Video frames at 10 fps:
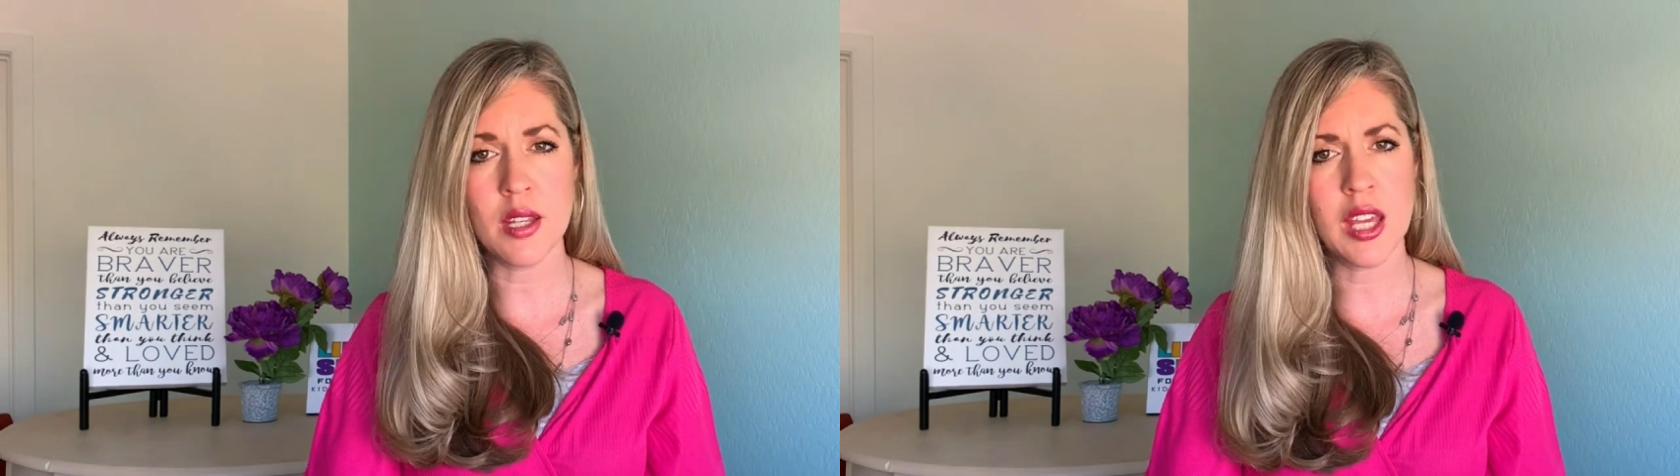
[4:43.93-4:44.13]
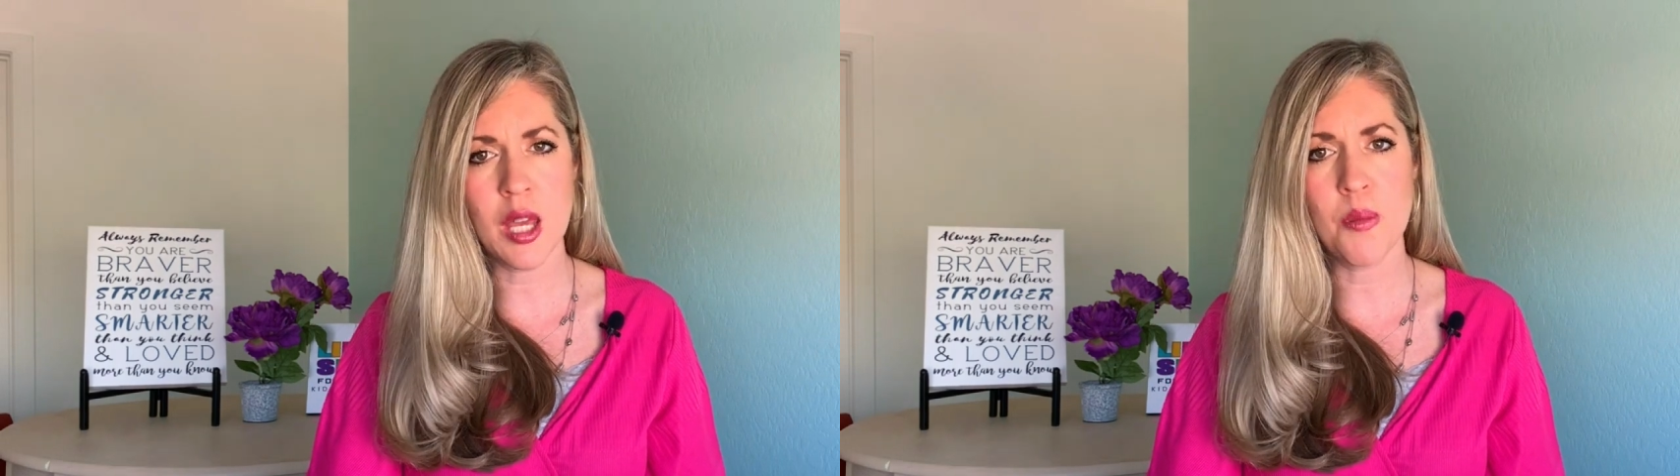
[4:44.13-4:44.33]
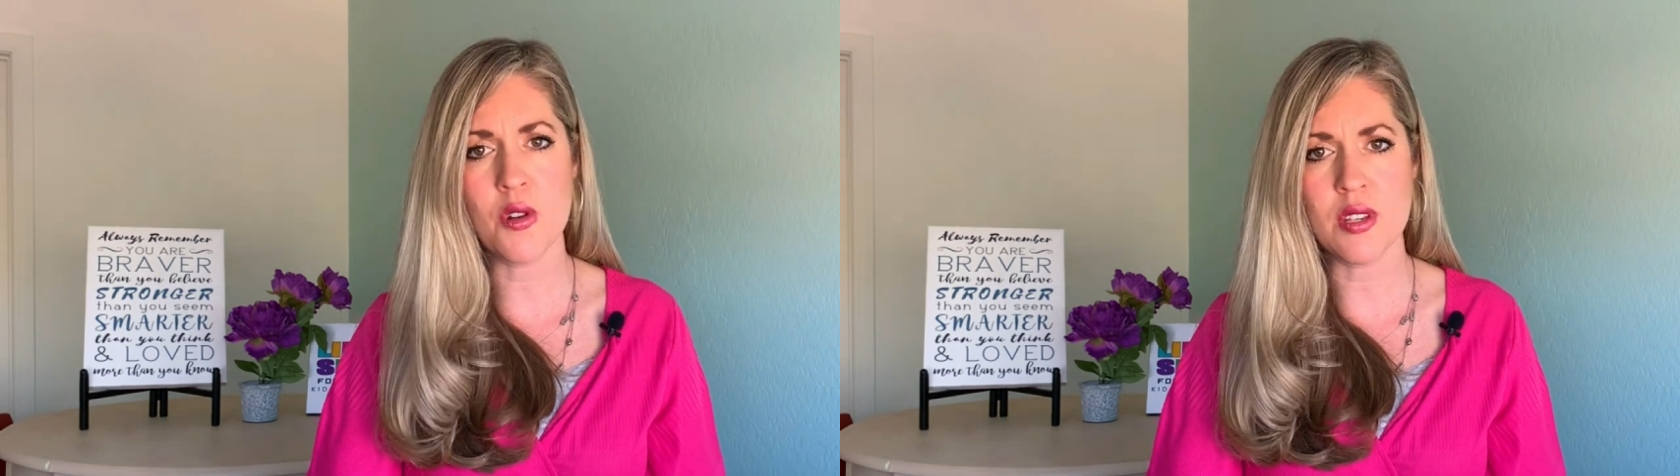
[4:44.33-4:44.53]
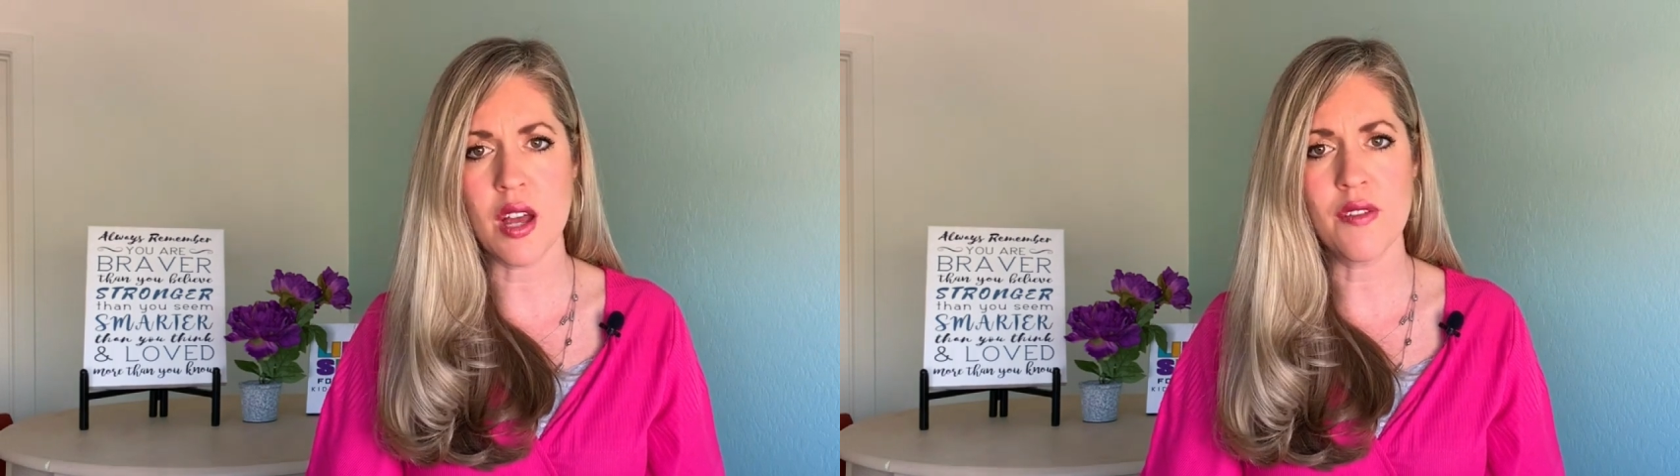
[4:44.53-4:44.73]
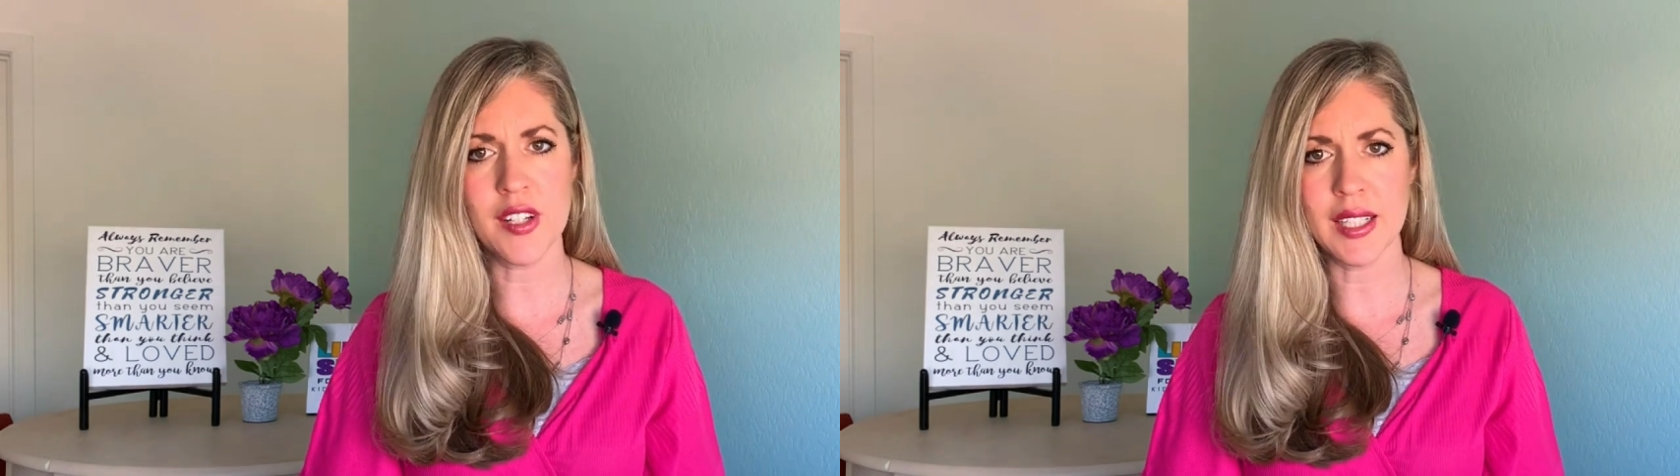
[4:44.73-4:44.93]
keep
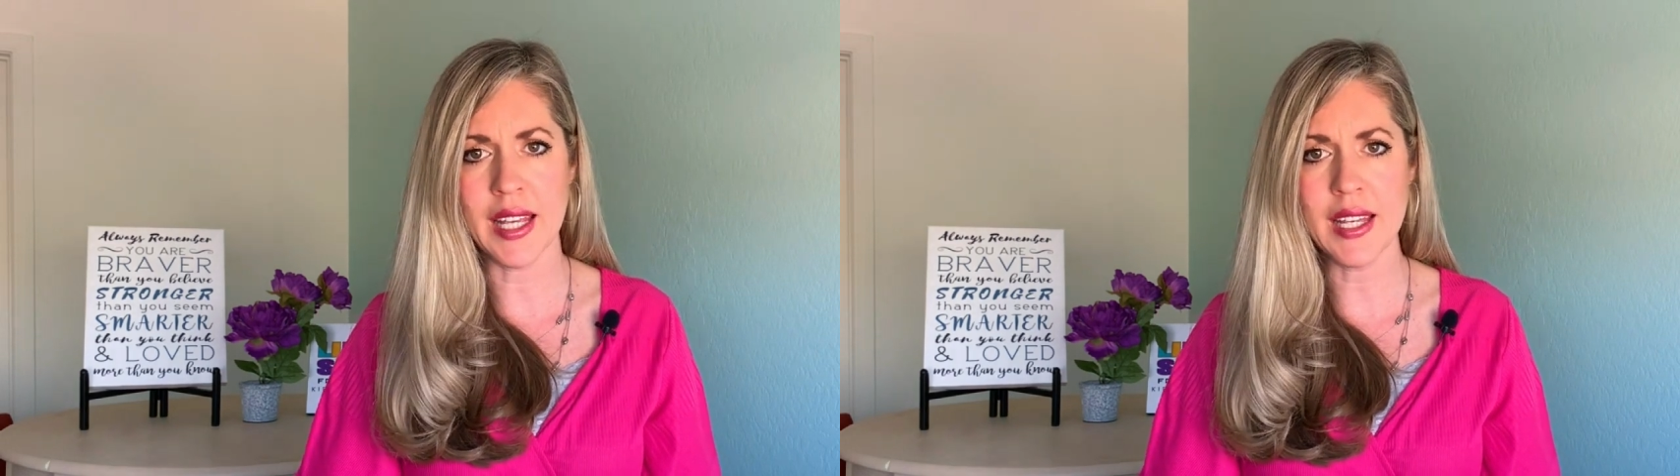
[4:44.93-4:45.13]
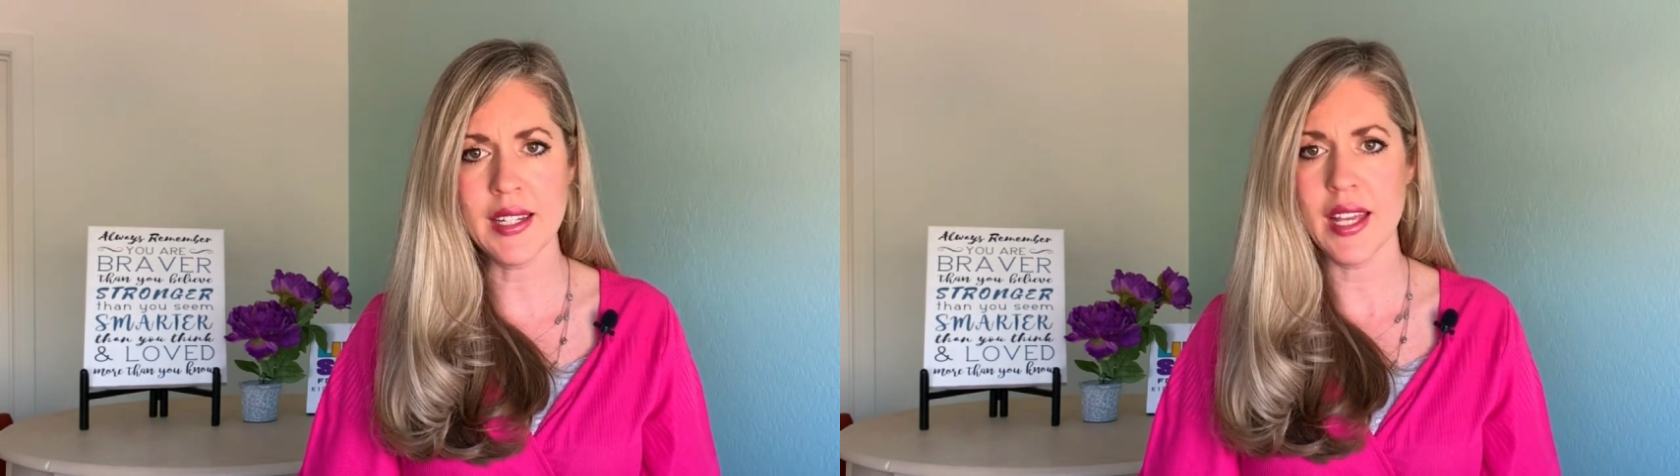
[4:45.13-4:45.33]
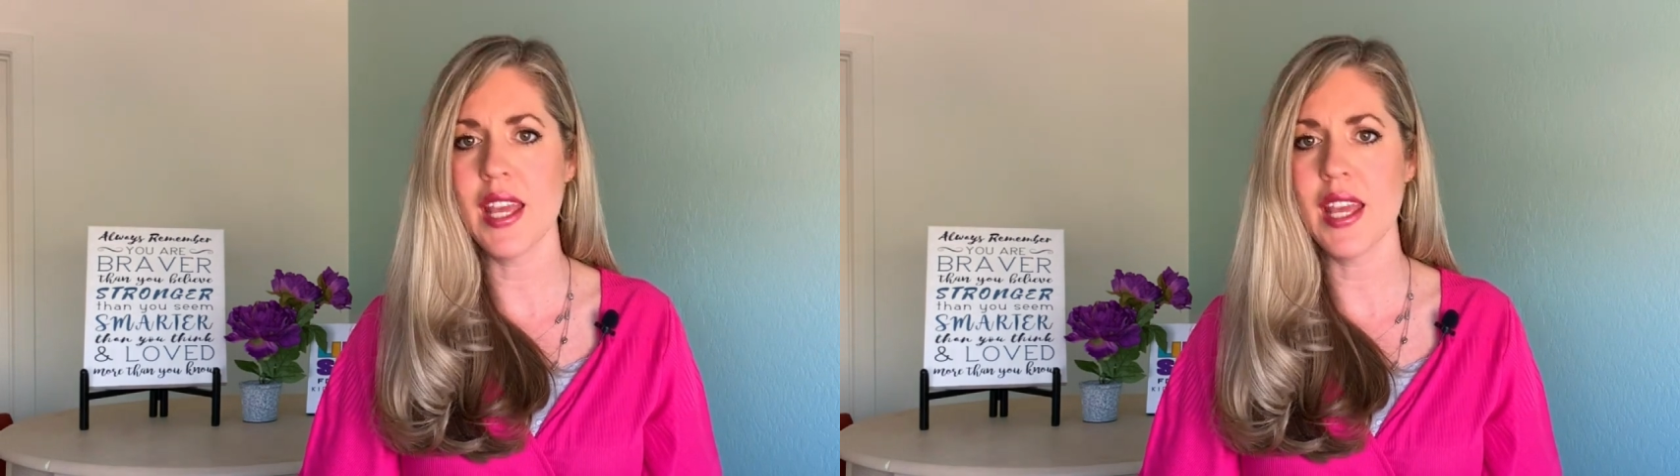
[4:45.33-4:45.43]
yourself clean,